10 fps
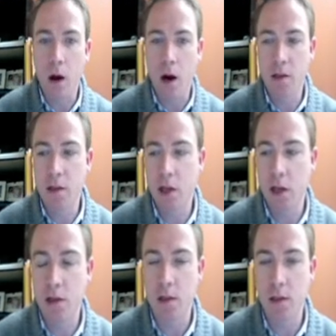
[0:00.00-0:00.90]
our
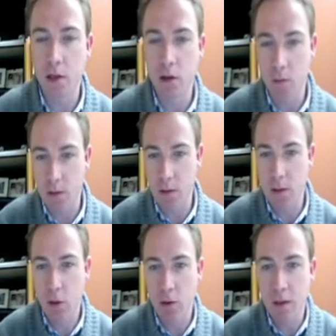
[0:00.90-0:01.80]
suggestion is that you use these
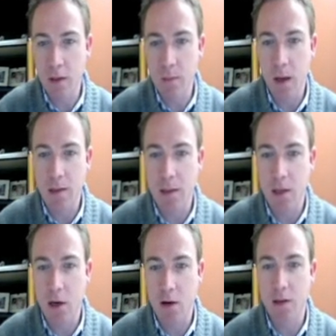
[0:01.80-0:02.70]
3 spaces
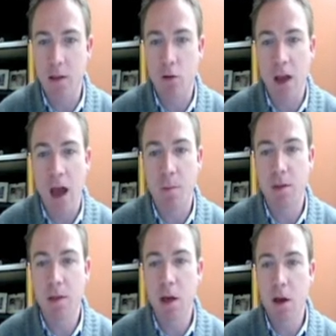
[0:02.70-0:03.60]
here, these 3
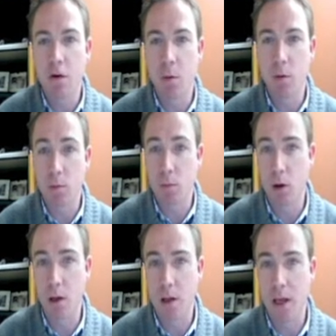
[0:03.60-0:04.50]
apps, for the most
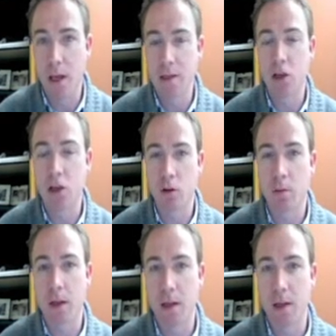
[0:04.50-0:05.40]
important things that
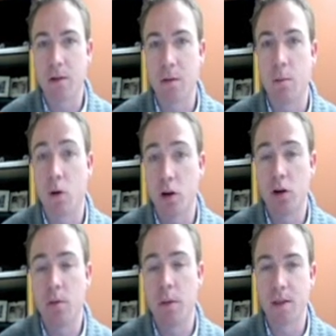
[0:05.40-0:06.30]
is important to
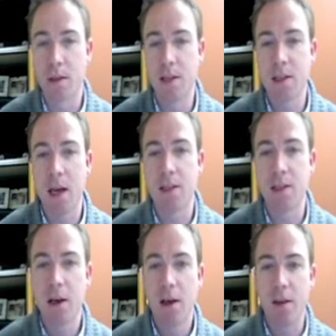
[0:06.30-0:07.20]
your business. In this case,
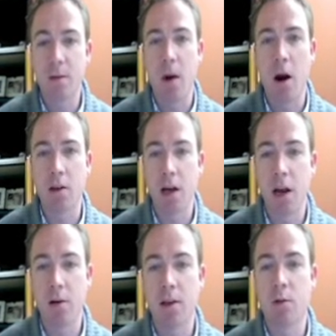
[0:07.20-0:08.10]
this bar is
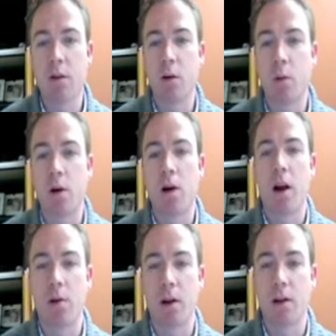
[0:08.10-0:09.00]
hiring, so we've got a We're
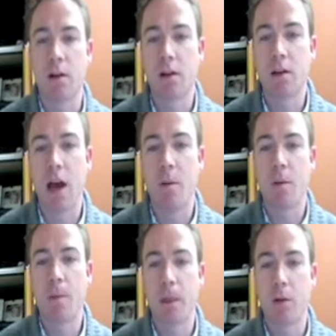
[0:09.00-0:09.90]
Hiring tab
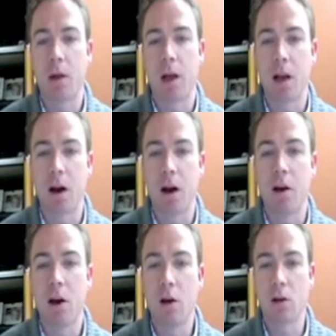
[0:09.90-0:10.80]
that we can click on.
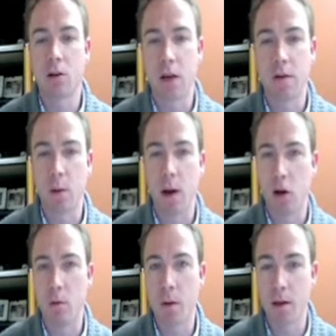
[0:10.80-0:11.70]
Also giving away
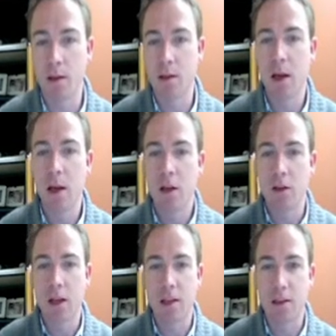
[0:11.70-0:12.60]
coupons, so
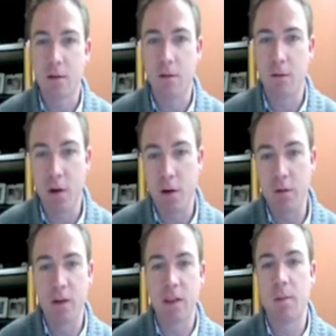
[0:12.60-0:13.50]
that's very
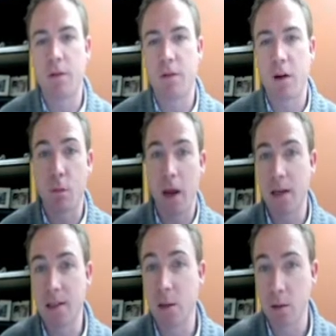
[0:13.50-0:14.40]
visible, very plain
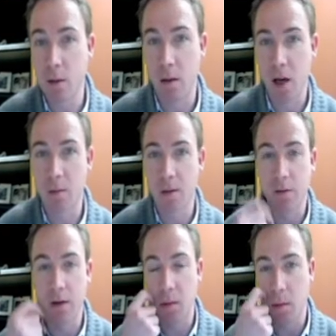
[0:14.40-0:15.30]
to see when somebody comes to
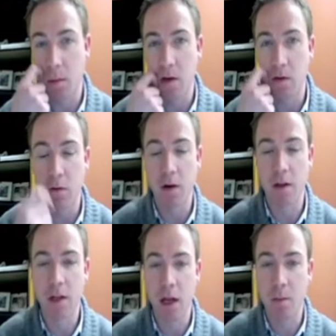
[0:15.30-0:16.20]
the Facebook page for the
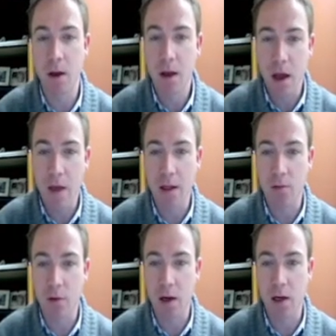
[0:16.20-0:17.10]
first time, and
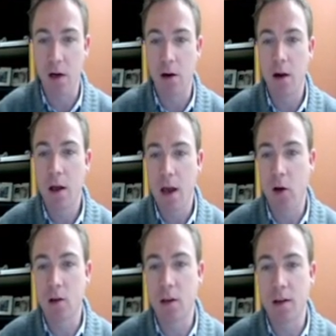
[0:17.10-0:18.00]
that's right here.
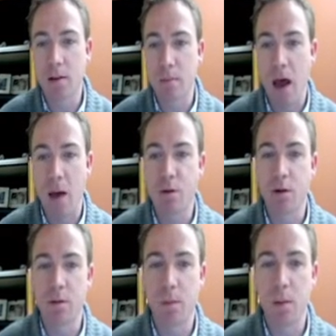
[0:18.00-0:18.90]
And also there's a map, so
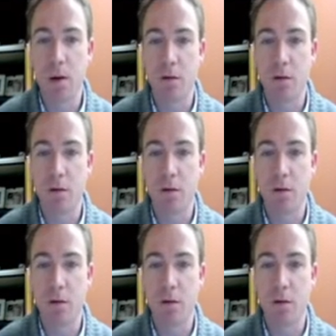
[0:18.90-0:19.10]
people